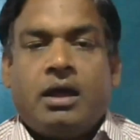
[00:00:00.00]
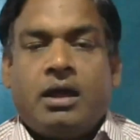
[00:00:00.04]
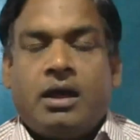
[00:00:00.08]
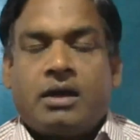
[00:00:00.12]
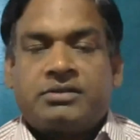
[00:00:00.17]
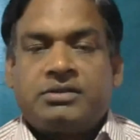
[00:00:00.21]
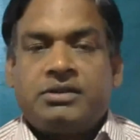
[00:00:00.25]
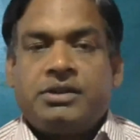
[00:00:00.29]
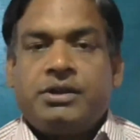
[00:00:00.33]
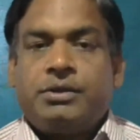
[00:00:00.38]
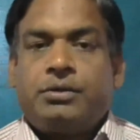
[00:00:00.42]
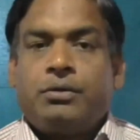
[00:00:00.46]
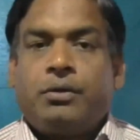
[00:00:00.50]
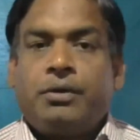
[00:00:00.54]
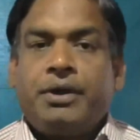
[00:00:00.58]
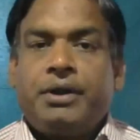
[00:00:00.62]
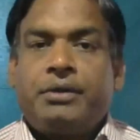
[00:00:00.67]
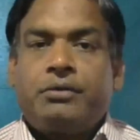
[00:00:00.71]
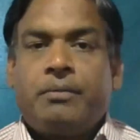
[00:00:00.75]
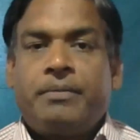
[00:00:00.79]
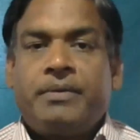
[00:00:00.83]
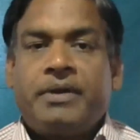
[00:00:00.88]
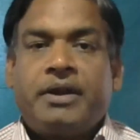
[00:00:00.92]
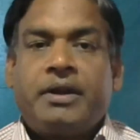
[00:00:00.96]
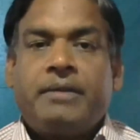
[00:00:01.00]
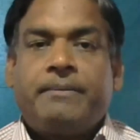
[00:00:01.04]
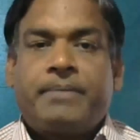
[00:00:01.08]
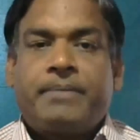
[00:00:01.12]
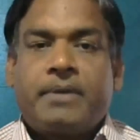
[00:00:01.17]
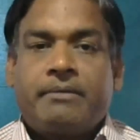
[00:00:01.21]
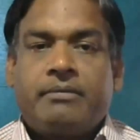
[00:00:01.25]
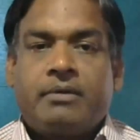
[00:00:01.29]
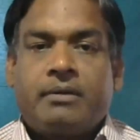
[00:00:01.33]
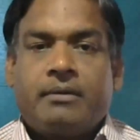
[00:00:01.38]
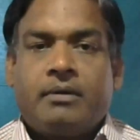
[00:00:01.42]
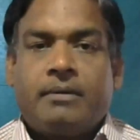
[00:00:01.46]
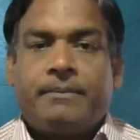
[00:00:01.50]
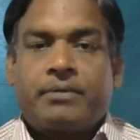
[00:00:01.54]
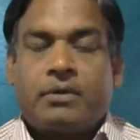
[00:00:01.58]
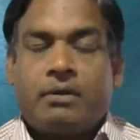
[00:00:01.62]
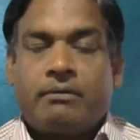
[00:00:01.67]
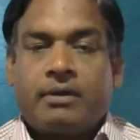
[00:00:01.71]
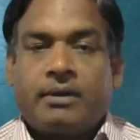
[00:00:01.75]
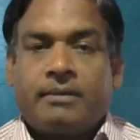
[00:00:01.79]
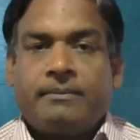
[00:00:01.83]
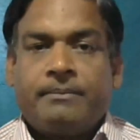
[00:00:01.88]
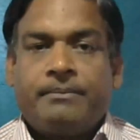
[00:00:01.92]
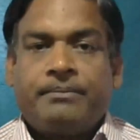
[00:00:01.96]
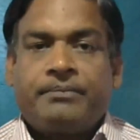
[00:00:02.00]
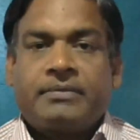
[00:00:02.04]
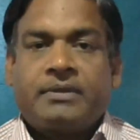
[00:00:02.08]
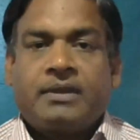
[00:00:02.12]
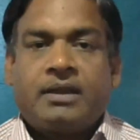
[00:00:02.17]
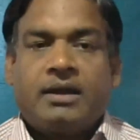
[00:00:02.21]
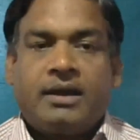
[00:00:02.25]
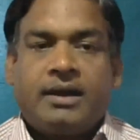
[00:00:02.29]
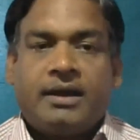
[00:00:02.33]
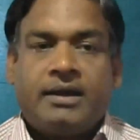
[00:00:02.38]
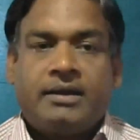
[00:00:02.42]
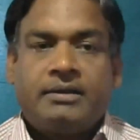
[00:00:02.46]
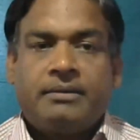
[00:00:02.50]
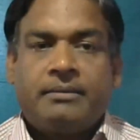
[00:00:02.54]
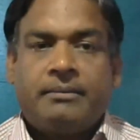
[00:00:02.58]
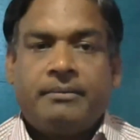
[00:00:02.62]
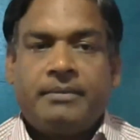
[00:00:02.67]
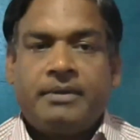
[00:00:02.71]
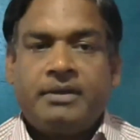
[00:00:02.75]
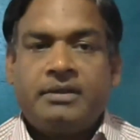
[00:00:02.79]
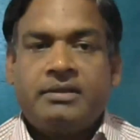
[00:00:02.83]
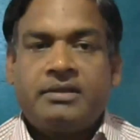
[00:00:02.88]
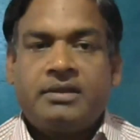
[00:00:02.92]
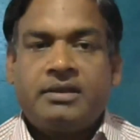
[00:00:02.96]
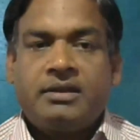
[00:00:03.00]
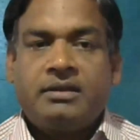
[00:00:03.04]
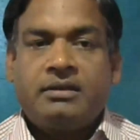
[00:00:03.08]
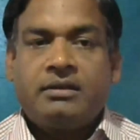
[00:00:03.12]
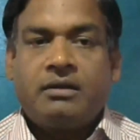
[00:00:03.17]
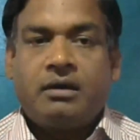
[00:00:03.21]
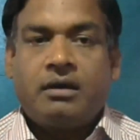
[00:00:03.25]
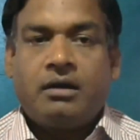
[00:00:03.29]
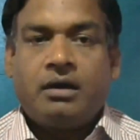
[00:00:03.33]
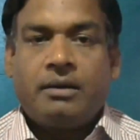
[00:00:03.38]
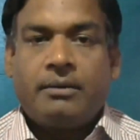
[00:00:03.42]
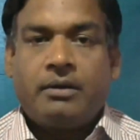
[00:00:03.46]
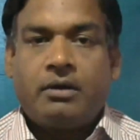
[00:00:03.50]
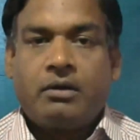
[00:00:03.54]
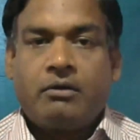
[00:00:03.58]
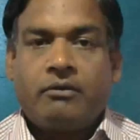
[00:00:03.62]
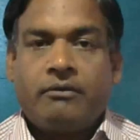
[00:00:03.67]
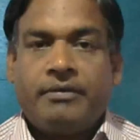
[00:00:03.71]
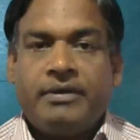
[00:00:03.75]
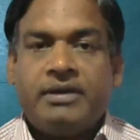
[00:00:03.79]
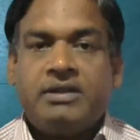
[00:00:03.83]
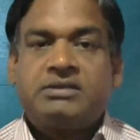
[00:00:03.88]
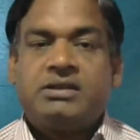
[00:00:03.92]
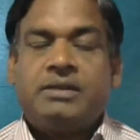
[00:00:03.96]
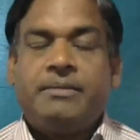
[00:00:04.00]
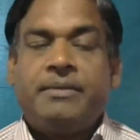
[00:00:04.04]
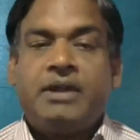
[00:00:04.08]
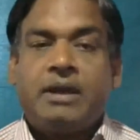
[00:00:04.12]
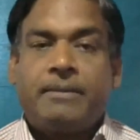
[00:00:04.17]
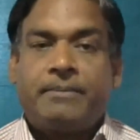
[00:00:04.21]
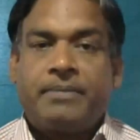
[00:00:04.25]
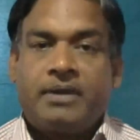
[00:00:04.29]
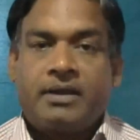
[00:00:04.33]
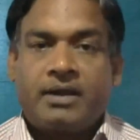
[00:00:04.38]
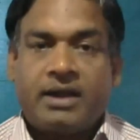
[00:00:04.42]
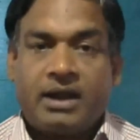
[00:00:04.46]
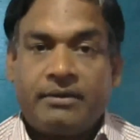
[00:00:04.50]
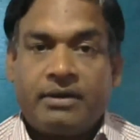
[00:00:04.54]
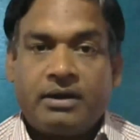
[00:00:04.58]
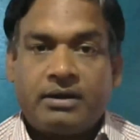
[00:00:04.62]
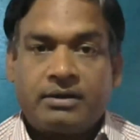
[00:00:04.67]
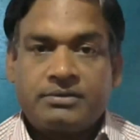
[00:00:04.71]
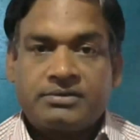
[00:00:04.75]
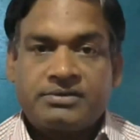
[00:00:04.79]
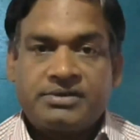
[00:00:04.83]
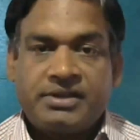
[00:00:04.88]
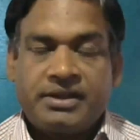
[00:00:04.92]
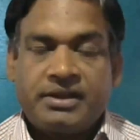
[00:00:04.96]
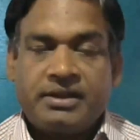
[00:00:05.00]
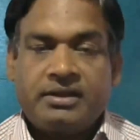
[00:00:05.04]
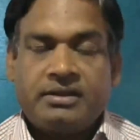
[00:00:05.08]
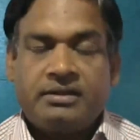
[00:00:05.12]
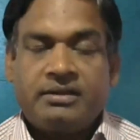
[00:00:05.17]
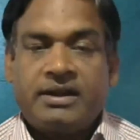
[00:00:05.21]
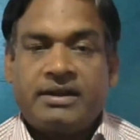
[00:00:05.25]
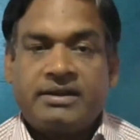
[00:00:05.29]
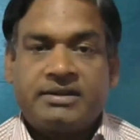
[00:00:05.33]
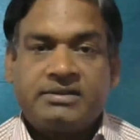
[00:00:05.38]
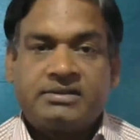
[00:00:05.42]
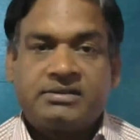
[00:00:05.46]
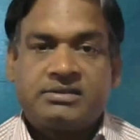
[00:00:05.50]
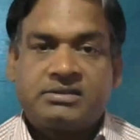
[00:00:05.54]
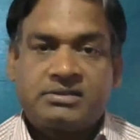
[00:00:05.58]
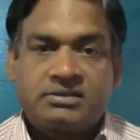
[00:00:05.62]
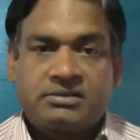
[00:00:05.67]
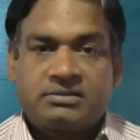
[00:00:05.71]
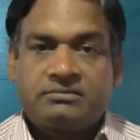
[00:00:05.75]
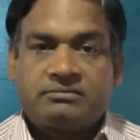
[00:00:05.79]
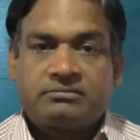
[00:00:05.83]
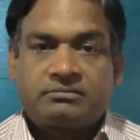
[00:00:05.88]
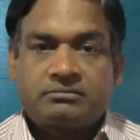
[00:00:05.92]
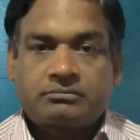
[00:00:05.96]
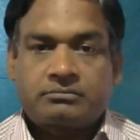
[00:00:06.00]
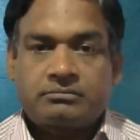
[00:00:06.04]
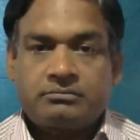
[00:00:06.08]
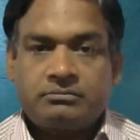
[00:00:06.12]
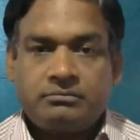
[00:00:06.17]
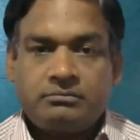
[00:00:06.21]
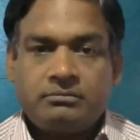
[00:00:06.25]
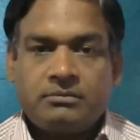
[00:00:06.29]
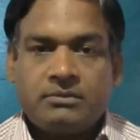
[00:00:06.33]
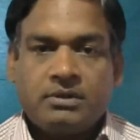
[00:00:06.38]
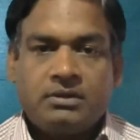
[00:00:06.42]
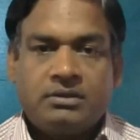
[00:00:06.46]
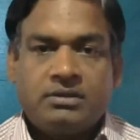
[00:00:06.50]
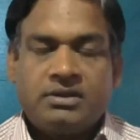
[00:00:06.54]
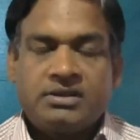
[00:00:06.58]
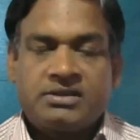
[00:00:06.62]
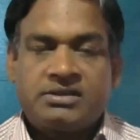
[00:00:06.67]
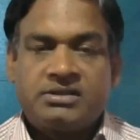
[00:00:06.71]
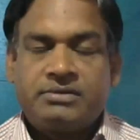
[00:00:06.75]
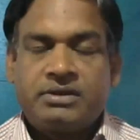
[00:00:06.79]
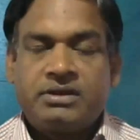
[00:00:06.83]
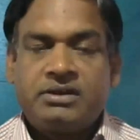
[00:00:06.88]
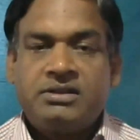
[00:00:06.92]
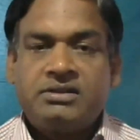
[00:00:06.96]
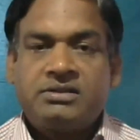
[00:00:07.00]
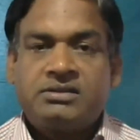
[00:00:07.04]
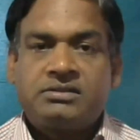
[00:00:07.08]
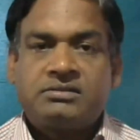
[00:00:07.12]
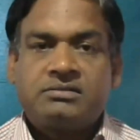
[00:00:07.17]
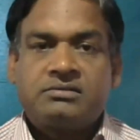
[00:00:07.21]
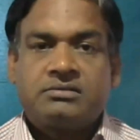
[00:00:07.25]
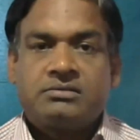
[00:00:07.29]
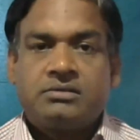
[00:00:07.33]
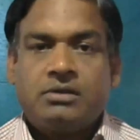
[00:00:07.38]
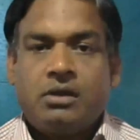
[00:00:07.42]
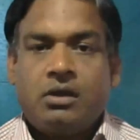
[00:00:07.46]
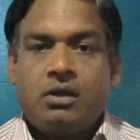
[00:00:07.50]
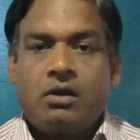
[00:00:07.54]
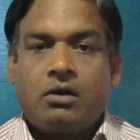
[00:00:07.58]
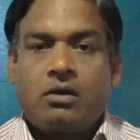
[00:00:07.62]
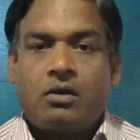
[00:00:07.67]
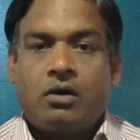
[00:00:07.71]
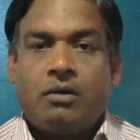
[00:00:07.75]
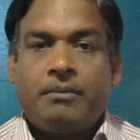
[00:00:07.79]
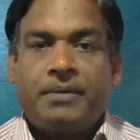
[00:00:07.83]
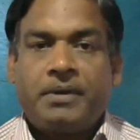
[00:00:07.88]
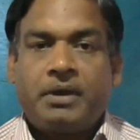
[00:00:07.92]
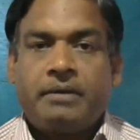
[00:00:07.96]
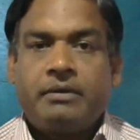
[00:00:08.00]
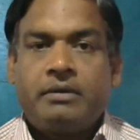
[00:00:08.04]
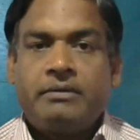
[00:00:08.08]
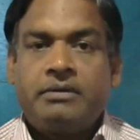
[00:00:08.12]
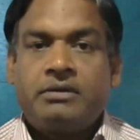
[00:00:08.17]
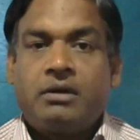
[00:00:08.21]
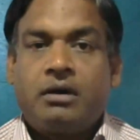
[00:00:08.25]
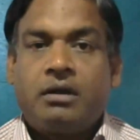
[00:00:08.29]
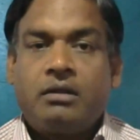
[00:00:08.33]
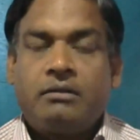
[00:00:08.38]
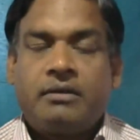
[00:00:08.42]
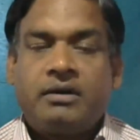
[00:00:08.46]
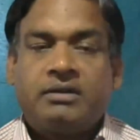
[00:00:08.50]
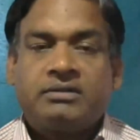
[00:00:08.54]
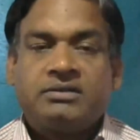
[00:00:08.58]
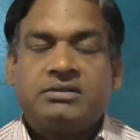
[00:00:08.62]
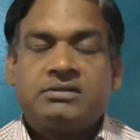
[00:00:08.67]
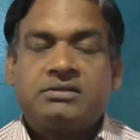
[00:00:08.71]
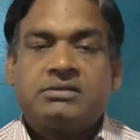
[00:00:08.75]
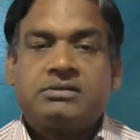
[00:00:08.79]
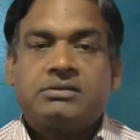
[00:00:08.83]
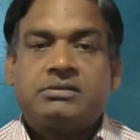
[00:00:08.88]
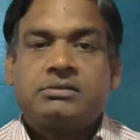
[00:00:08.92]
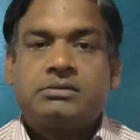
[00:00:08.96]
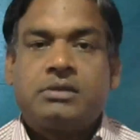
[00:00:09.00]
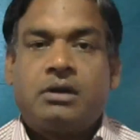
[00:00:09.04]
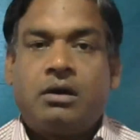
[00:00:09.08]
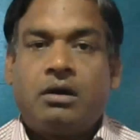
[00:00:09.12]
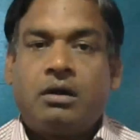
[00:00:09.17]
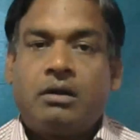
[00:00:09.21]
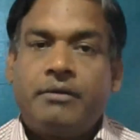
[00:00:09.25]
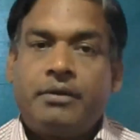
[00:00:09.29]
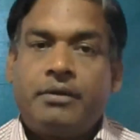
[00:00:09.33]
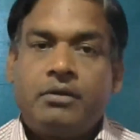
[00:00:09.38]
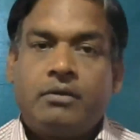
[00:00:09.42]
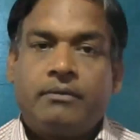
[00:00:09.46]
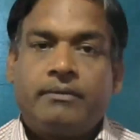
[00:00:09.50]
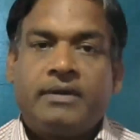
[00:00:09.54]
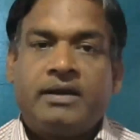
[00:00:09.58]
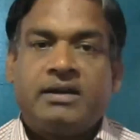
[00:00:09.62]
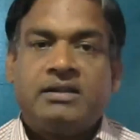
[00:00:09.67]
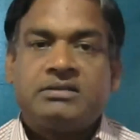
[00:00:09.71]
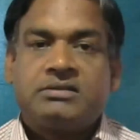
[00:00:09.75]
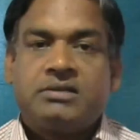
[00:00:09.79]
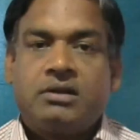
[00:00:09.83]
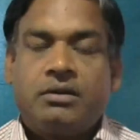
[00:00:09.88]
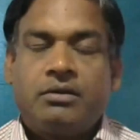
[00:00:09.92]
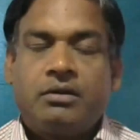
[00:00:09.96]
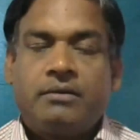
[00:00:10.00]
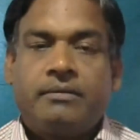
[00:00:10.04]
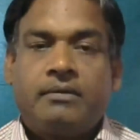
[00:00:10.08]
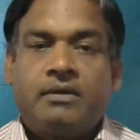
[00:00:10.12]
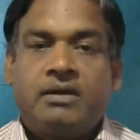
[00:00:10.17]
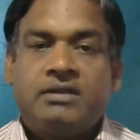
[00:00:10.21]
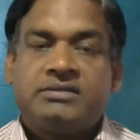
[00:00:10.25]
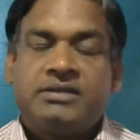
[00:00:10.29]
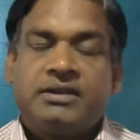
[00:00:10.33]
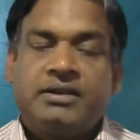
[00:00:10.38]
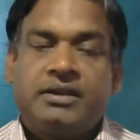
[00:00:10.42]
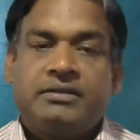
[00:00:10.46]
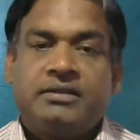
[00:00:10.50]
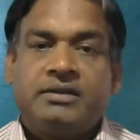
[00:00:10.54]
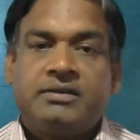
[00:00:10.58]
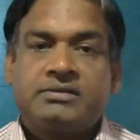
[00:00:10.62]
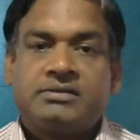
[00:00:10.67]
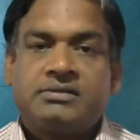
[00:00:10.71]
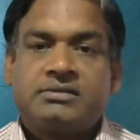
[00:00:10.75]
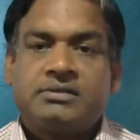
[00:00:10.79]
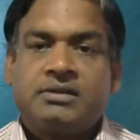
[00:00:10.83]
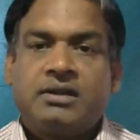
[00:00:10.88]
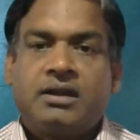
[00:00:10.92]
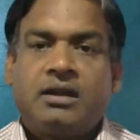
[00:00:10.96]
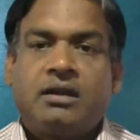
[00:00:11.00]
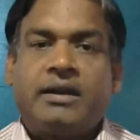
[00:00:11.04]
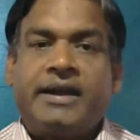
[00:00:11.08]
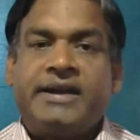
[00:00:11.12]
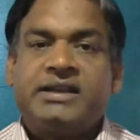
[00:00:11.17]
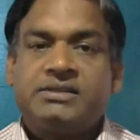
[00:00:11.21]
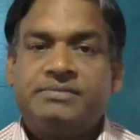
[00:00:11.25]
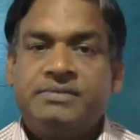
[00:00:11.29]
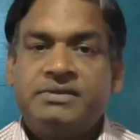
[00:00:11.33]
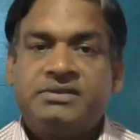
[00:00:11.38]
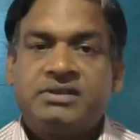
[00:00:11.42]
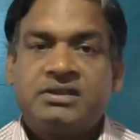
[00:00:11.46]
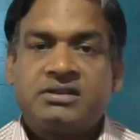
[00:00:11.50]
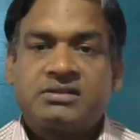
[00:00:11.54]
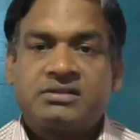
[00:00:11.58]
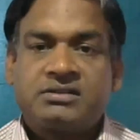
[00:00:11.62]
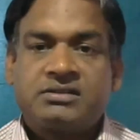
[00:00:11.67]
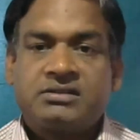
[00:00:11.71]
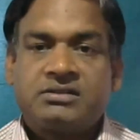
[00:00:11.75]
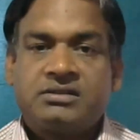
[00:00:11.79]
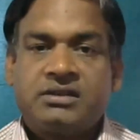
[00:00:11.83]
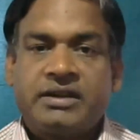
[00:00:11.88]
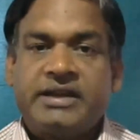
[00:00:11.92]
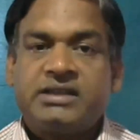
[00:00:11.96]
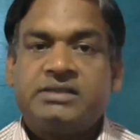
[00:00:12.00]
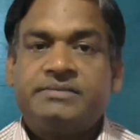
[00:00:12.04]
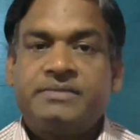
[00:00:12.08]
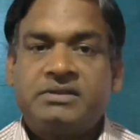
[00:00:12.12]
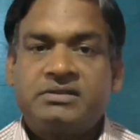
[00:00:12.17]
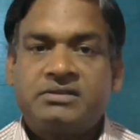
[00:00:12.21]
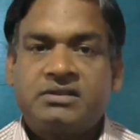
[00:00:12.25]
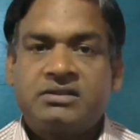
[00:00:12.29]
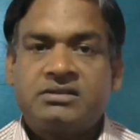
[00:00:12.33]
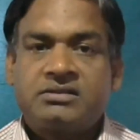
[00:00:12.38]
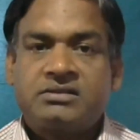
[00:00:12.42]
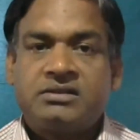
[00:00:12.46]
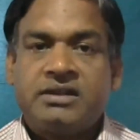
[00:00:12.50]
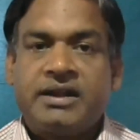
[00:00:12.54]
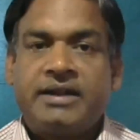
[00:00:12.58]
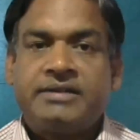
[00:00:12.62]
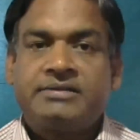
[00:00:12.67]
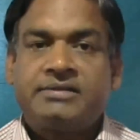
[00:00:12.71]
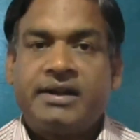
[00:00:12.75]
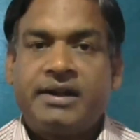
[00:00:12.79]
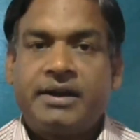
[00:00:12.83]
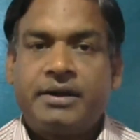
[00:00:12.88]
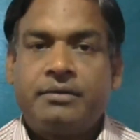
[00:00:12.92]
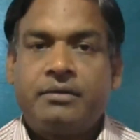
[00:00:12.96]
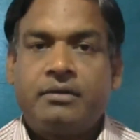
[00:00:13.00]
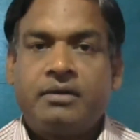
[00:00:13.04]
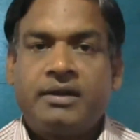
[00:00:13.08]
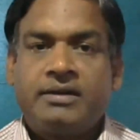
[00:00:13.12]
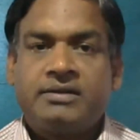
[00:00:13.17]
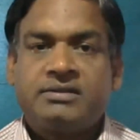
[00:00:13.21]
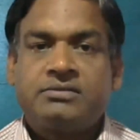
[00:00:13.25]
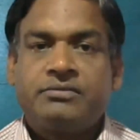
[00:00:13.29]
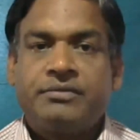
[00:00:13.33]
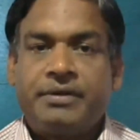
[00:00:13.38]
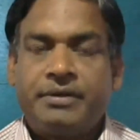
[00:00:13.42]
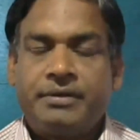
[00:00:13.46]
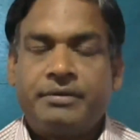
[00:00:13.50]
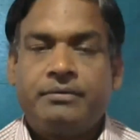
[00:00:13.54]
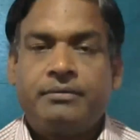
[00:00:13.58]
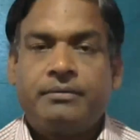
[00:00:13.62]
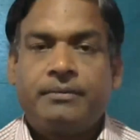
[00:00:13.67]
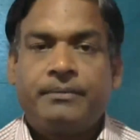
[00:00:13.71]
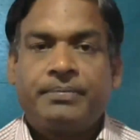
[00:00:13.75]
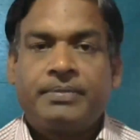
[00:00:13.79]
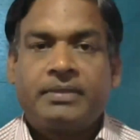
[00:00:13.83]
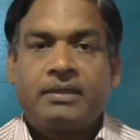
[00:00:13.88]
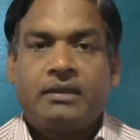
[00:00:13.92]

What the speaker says: Actually you don't need to bear any problem. And main thing about VLC media player I want to say, that is this one is compatible with all versions, all video files, audio files, anything, and nice features, nice pictures, nice audio, nice video.